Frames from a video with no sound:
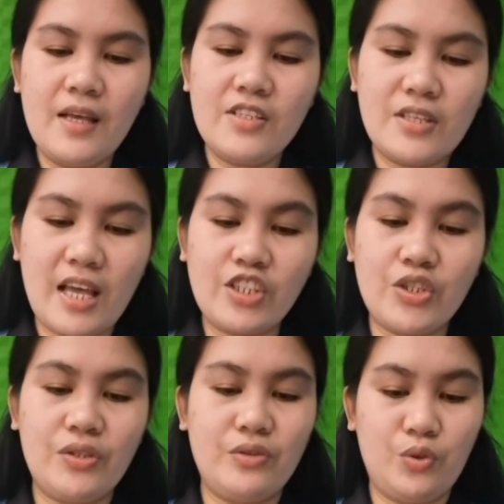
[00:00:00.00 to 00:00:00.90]

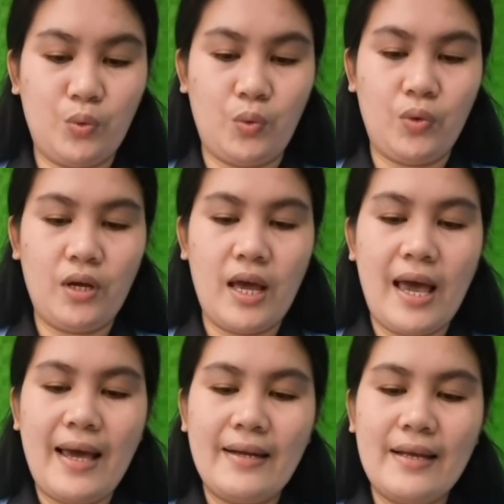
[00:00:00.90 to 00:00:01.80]
Section 2.
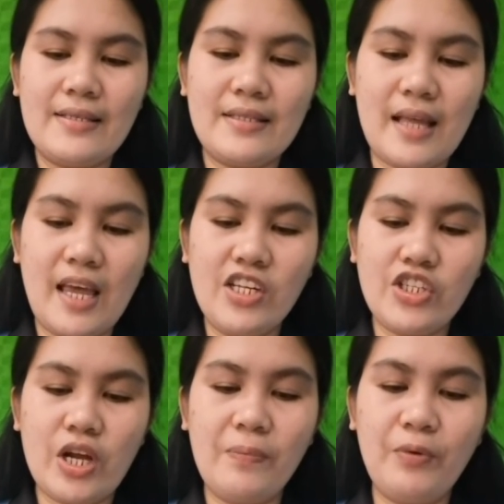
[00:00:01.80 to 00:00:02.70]
The state
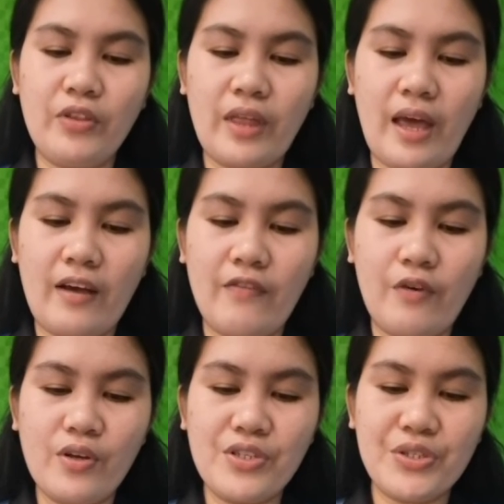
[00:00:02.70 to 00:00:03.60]
shall protect,
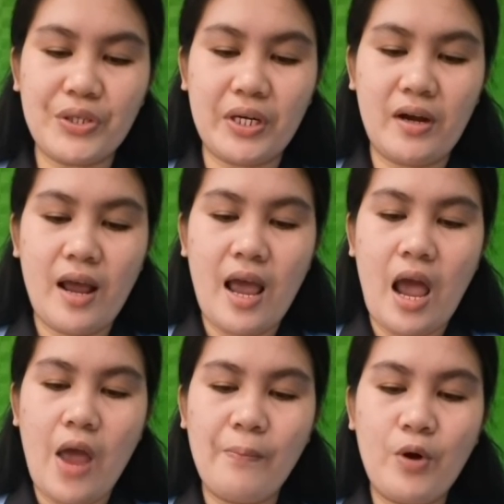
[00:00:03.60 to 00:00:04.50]
foster,
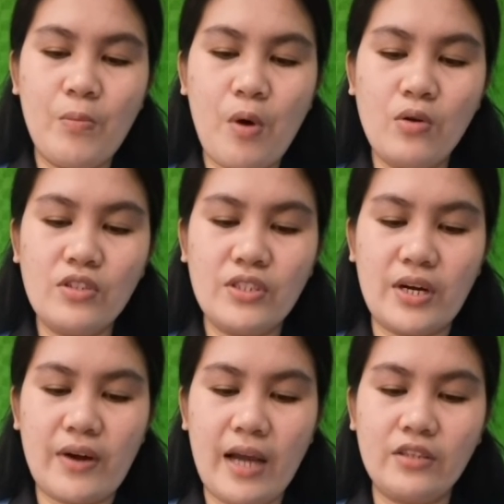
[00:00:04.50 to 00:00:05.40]
and promote
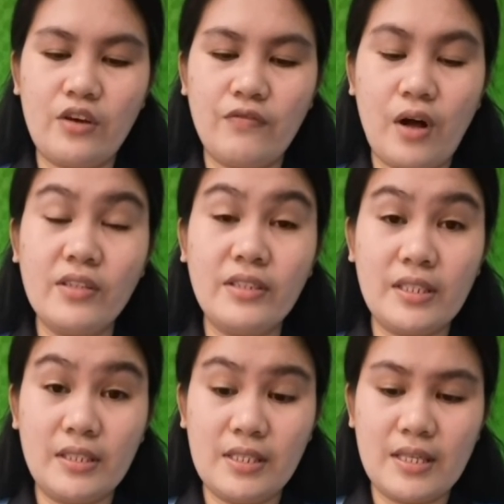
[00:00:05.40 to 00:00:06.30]
the right of all
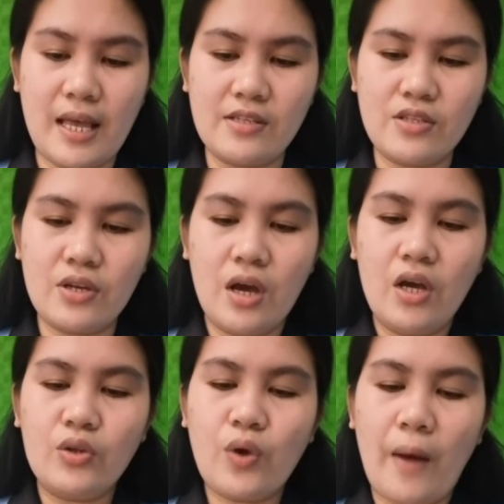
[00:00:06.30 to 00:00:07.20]
citizens
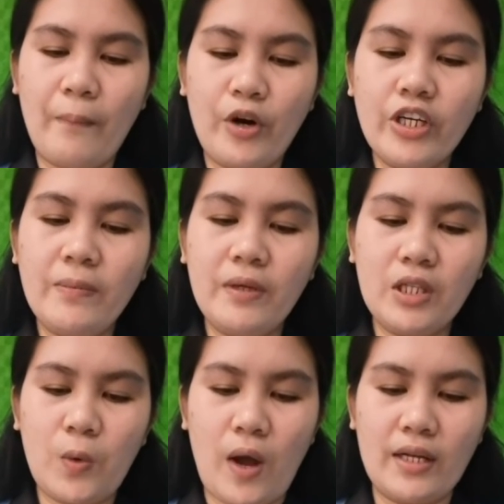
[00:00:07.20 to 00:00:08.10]
to
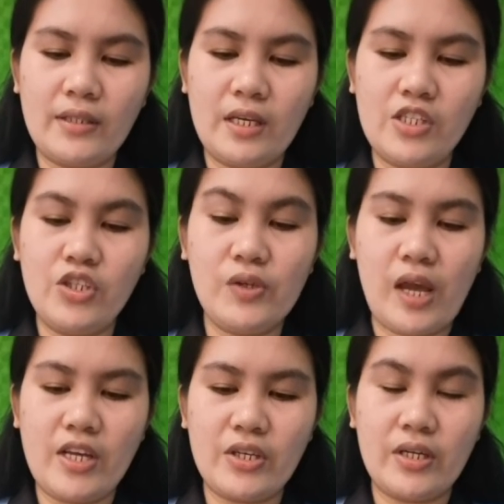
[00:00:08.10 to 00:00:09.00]
affordable quality
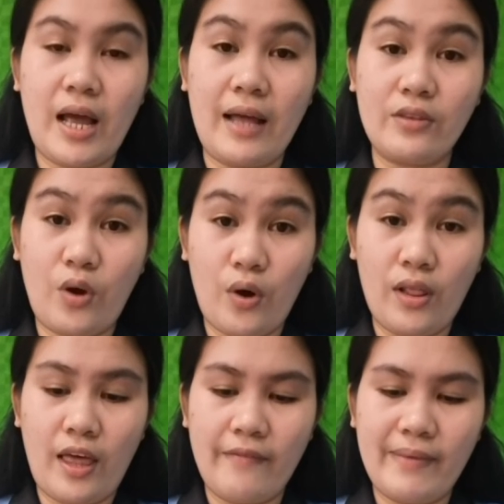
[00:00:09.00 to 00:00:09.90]
education at
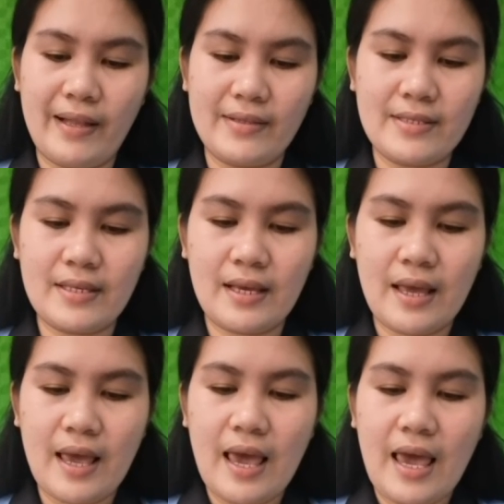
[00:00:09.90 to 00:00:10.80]
all levels,
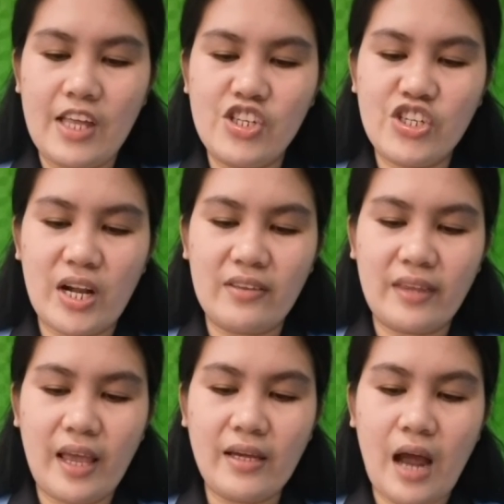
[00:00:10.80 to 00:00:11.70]
and shall
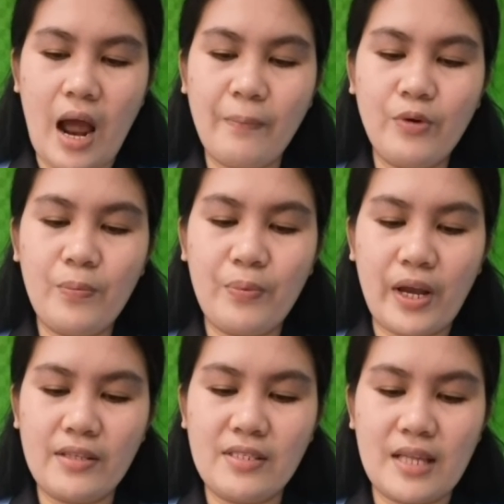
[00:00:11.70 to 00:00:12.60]
take
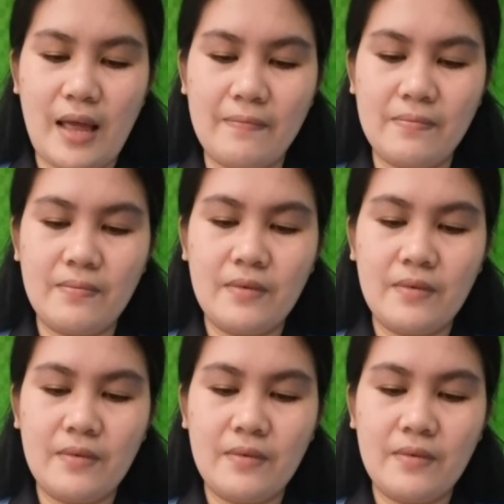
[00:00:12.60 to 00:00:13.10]
appropriate steps